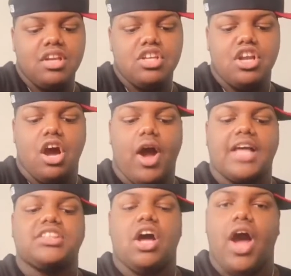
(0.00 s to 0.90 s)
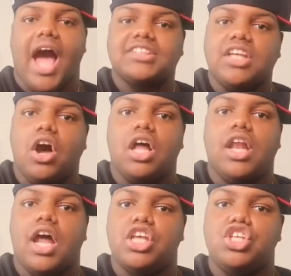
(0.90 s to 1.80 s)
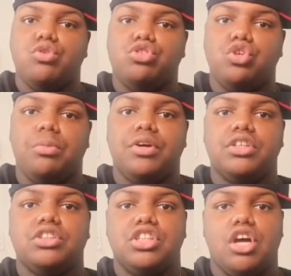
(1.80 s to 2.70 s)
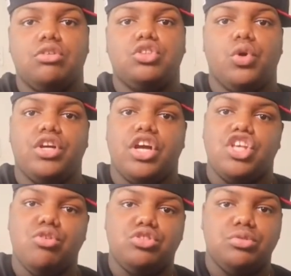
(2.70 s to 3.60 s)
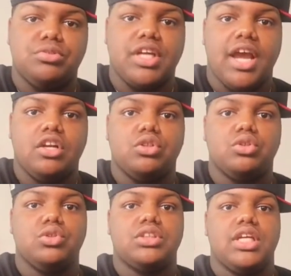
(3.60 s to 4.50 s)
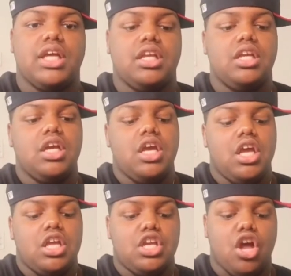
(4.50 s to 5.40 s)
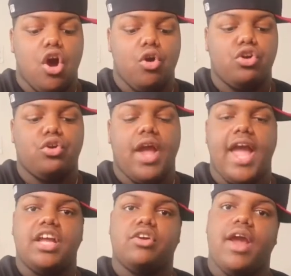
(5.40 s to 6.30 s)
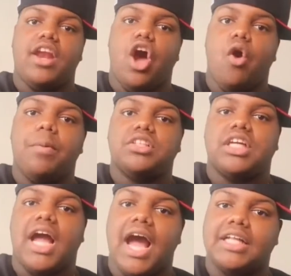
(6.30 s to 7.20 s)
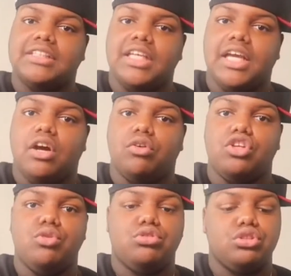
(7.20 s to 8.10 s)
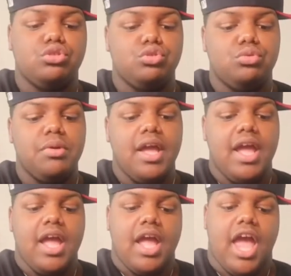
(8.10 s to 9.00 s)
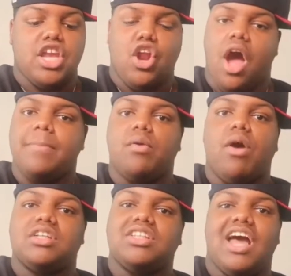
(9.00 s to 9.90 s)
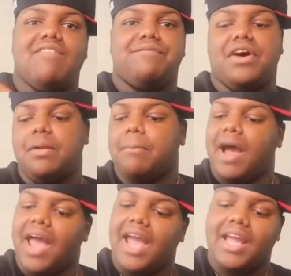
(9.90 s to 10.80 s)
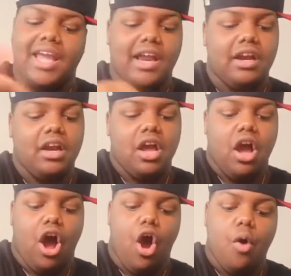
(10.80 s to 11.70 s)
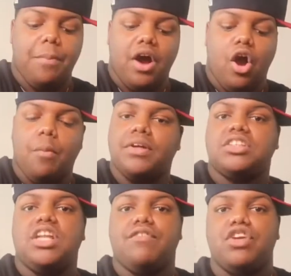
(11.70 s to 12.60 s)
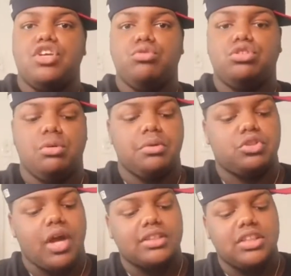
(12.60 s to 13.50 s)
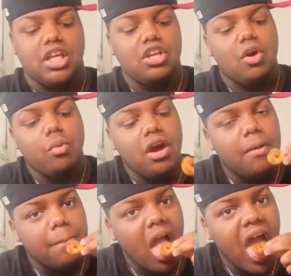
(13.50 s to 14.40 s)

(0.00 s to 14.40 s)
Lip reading: you know, I saw a lot of YouTubers, you know, doing their YouTube channels and, you know, creating a whole bunch of content on YouTube. And, you know, I've been watching like Funny Mike and a whole bunch of different YouTubers. So I said, you know what,